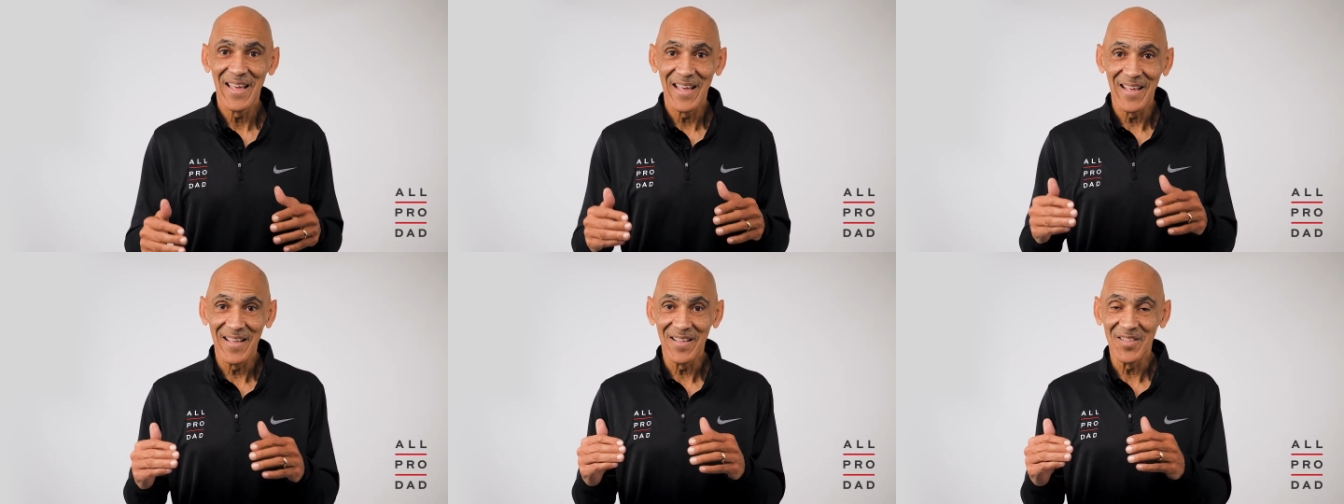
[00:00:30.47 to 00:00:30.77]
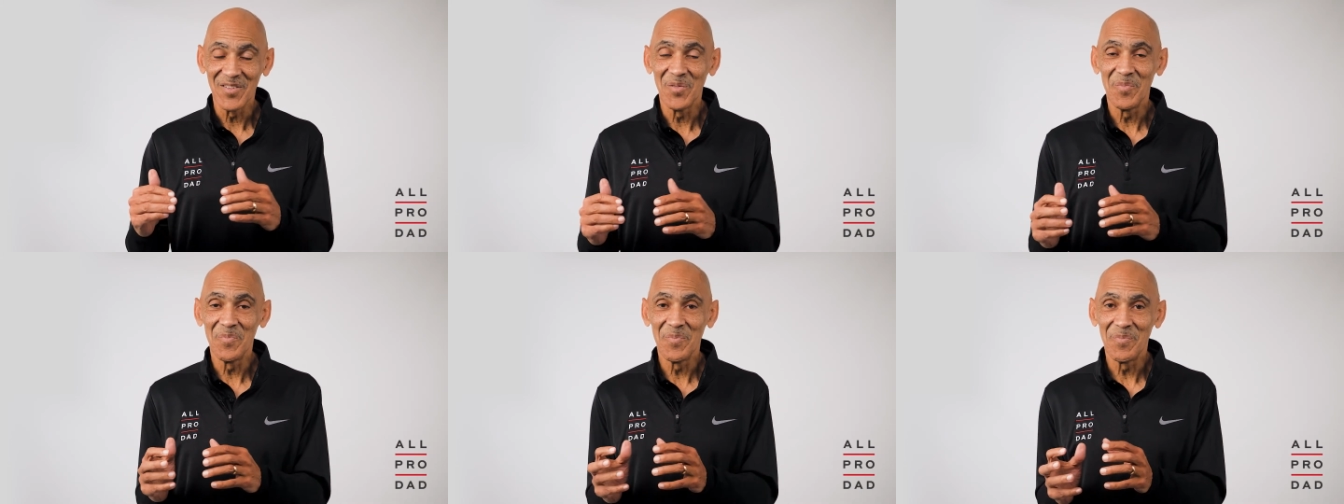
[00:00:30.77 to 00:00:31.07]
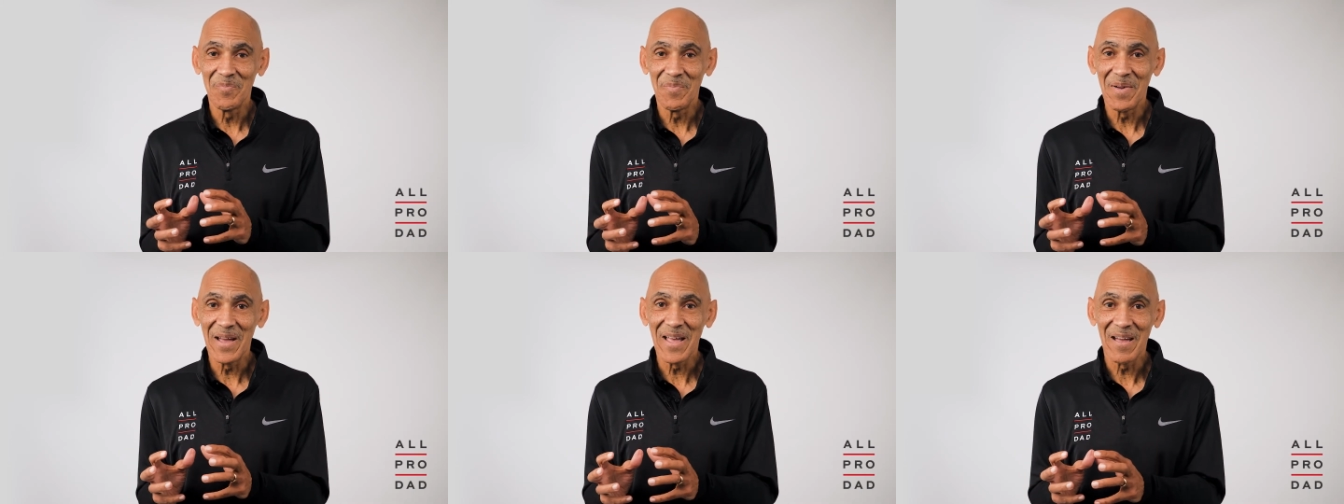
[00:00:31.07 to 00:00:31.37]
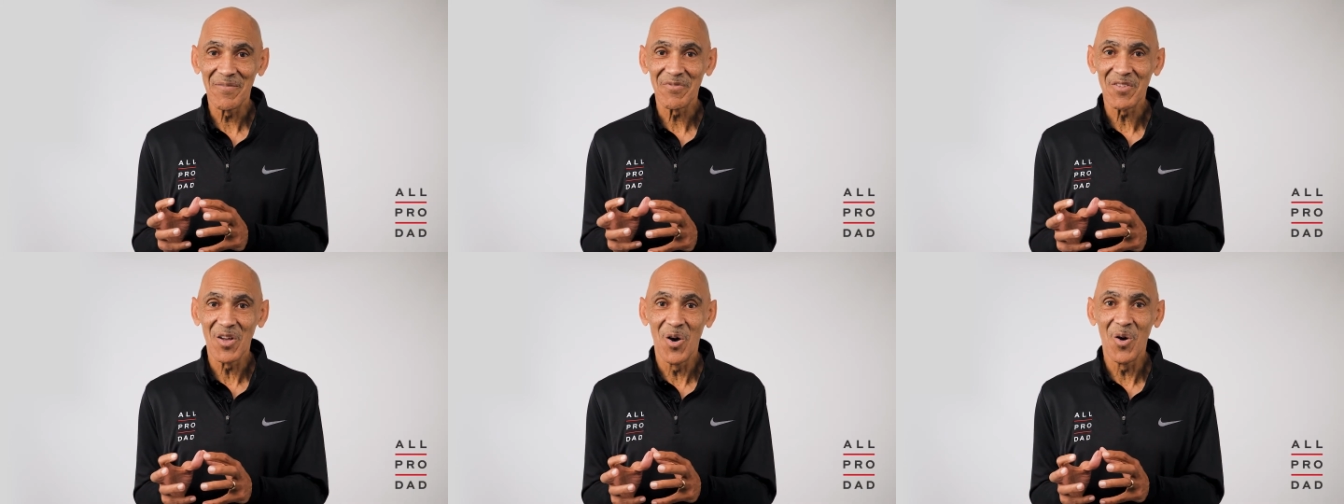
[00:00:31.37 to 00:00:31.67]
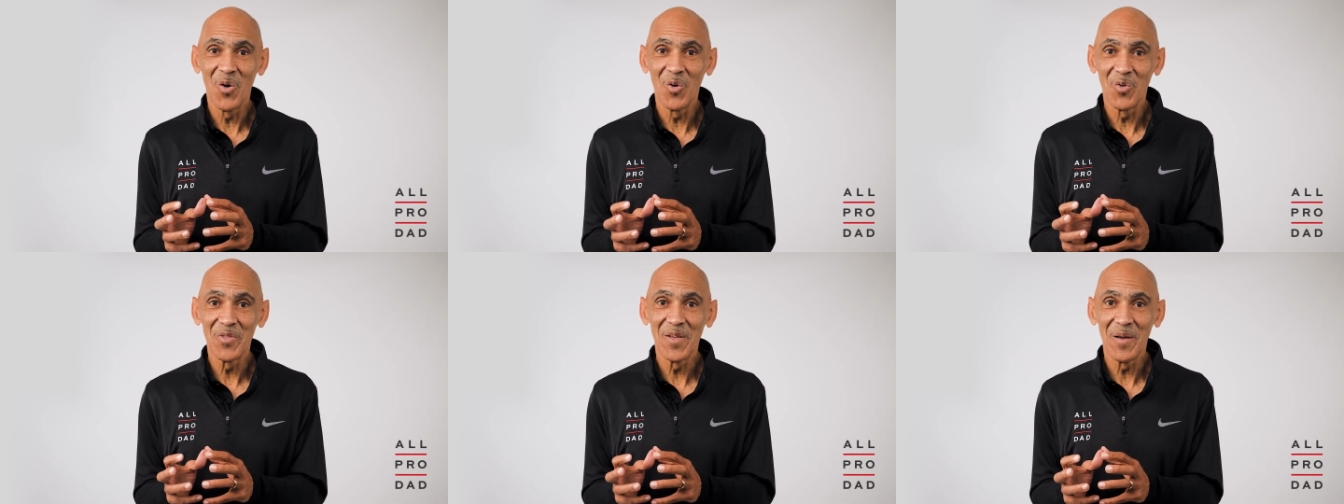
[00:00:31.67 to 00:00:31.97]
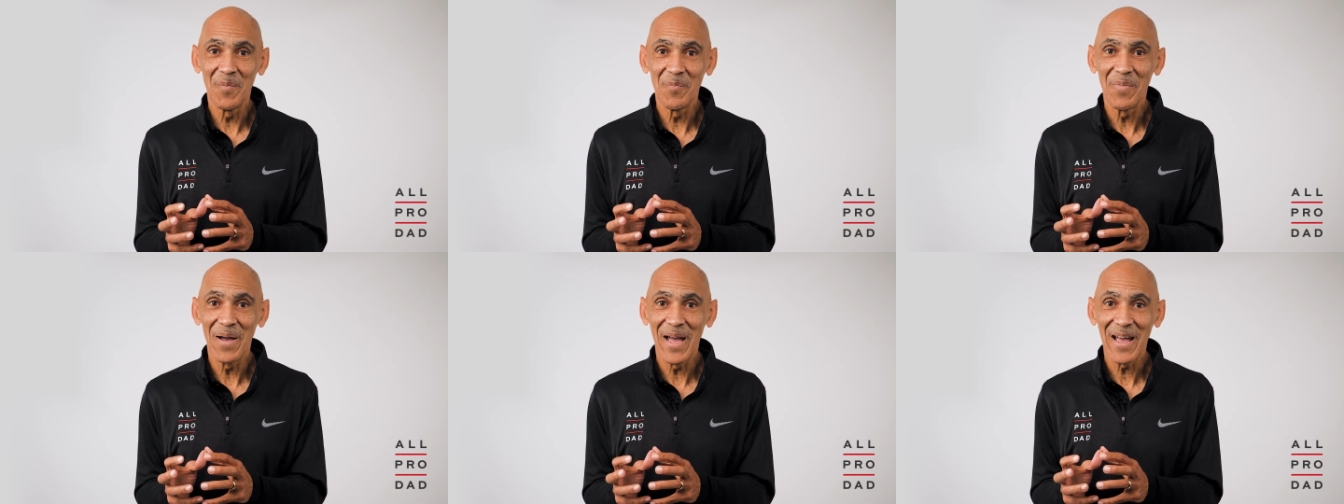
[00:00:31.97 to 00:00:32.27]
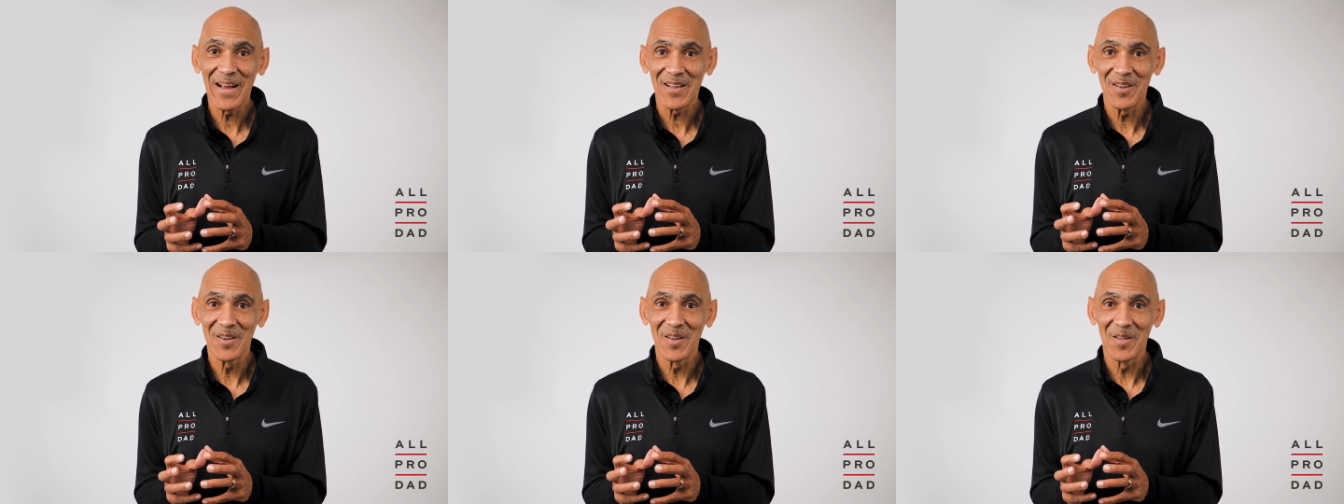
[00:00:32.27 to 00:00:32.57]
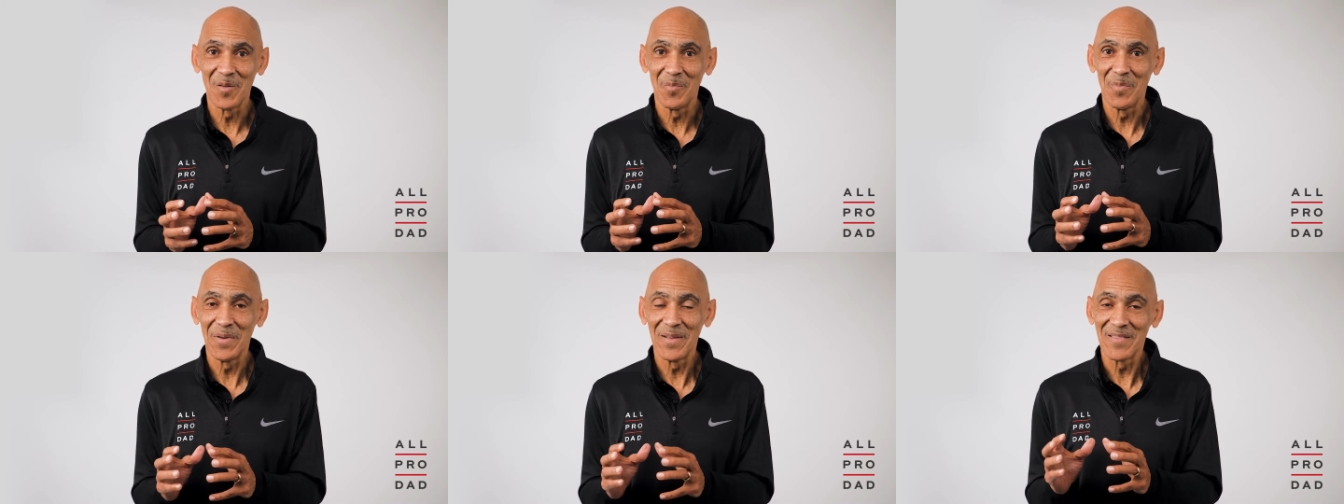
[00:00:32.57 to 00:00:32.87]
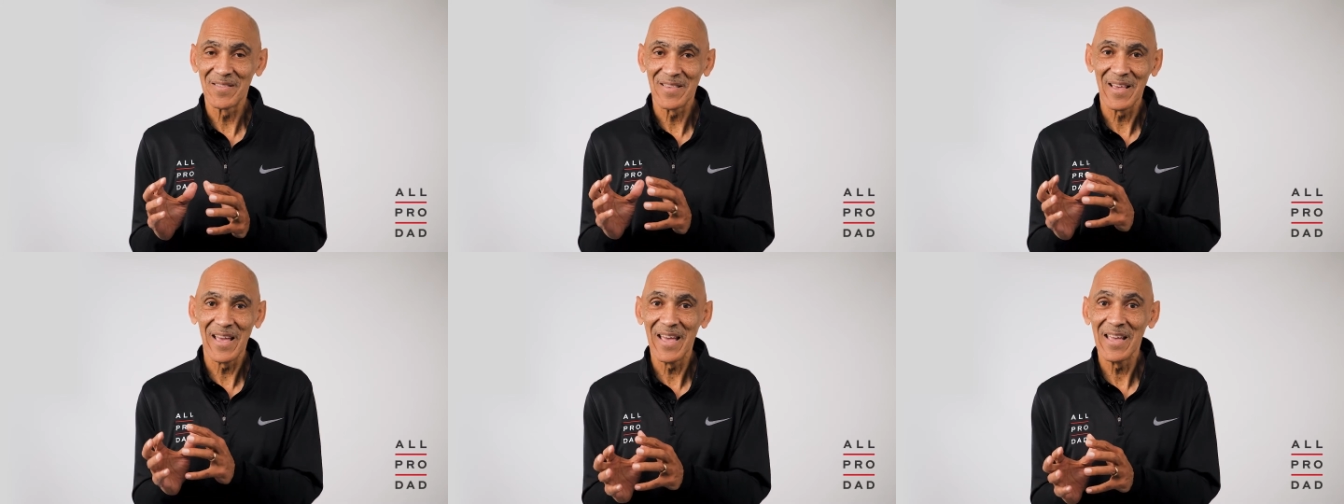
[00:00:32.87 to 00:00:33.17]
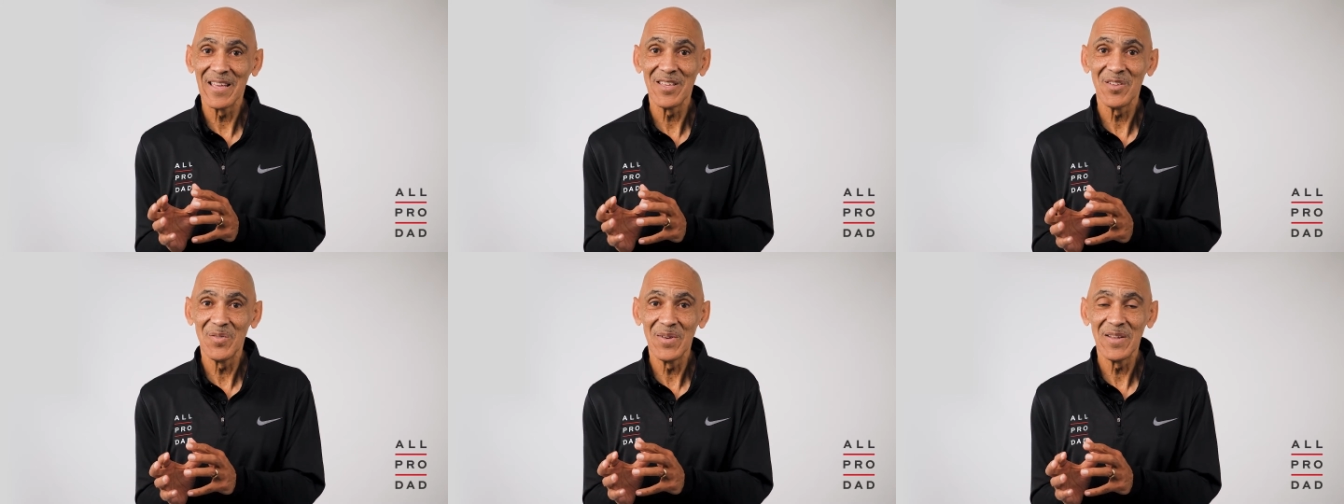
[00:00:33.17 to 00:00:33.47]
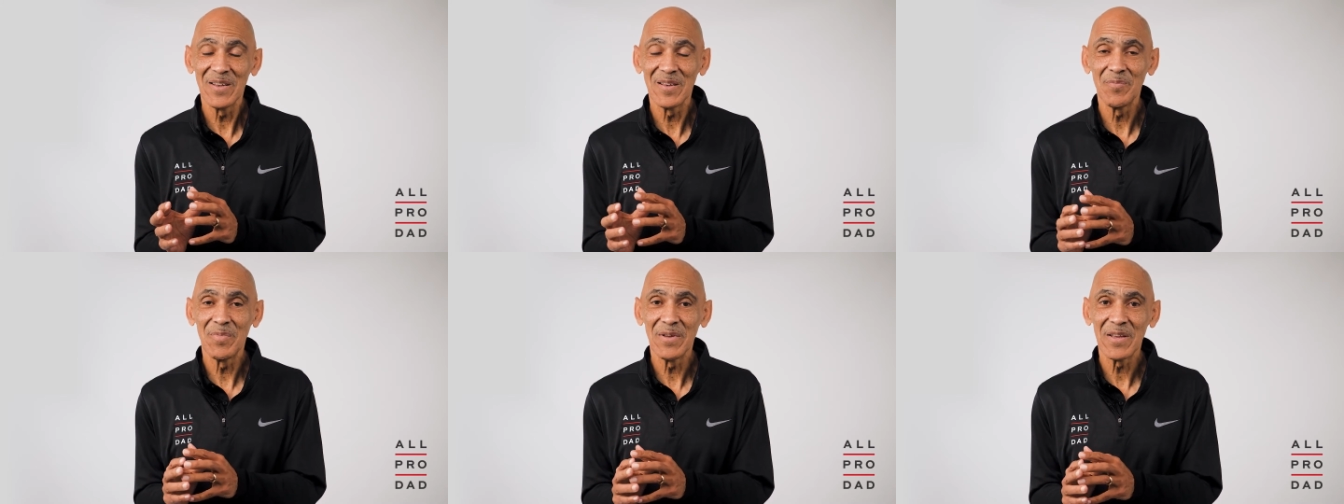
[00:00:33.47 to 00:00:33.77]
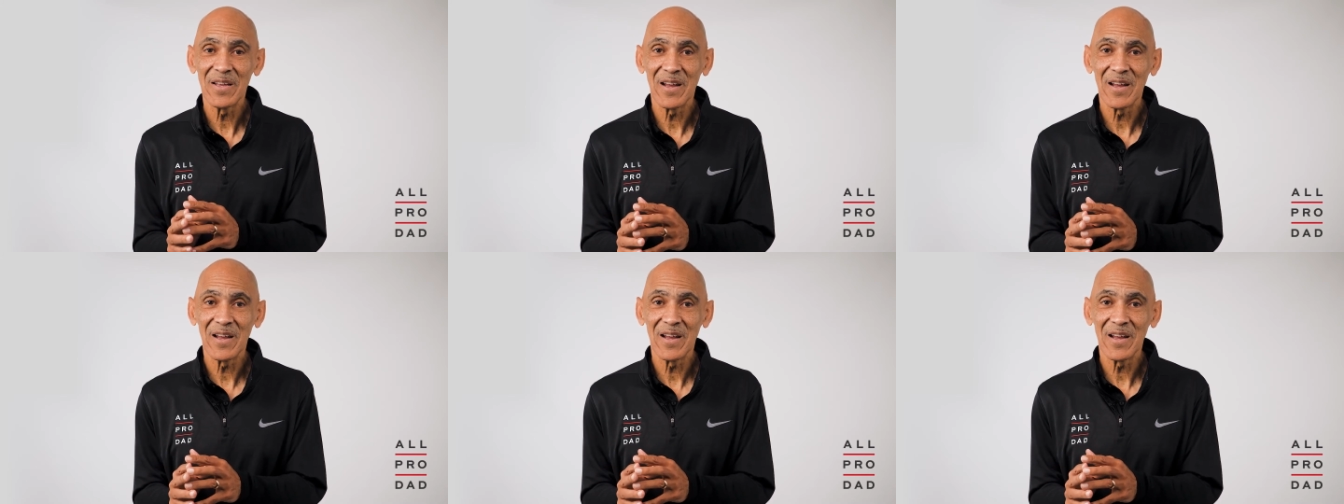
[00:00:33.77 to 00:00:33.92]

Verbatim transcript: and you may have to hold them back a little bit and say, hey, you need to be